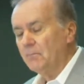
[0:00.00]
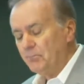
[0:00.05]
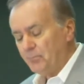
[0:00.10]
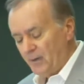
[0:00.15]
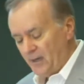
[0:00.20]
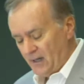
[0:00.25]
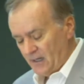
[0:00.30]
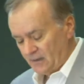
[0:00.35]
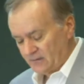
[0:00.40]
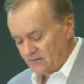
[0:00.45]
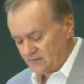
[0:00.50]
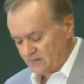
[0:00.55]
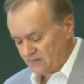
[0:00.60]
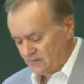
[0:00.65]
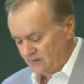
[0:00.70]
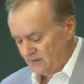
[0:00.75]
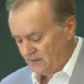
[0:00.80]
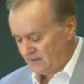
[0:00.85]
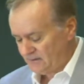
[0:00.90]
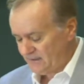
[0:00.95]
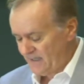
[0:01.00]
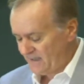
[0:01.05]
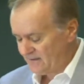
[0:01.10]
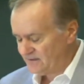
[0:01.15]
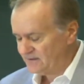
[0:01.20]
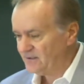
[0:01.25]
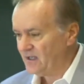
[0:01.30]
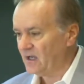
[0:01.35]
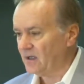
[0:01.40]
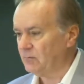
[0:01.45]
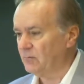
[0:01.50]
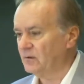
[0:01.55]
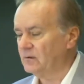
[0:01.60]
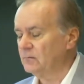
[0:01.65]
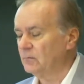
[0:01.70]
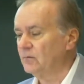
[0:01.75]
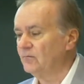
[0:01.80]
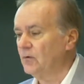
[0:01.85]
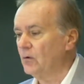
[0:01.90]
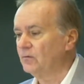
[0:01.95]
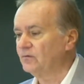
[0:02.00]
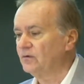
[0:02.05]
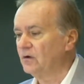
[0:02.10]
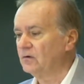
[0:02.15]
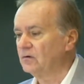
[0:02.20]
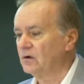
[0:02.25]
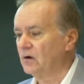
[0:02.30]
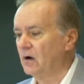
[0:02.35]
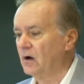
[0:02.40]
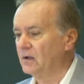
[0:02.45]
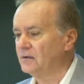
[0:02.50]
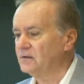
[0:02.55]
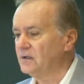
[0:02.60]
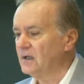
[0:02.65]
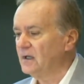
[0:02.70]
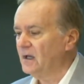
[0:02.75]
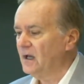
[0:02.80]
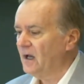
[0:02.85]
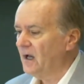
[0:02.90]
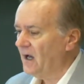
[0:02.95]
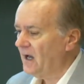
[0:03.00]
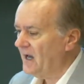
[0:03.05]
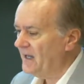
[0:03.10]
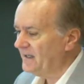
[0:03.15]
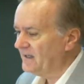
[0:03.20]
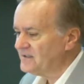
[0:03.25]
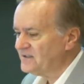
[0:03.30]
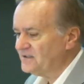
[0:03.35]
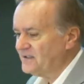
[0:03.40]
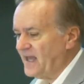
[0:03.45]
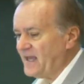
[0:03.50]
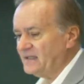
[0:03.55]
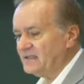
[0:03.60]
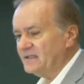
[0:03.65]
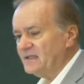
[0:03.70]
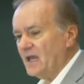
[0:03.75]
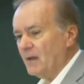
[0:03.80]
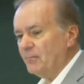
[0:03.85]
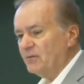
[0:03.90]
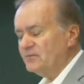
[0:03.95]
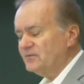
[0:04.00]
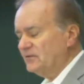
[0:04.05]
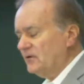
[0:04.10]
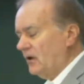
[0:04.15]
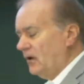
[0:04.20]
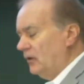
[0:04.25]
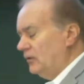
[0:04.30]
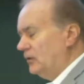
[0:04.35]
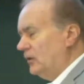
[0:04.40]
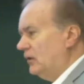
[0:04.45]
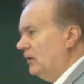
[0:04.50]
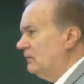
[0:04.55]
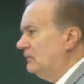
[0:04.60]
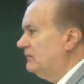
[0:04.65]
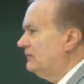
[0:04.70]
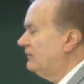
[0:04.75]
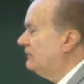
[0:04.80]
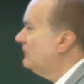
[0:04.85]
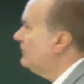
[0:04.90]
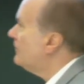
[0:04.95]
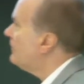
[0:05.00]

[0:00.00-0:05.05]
But in that segment, we've also got an extended episode of,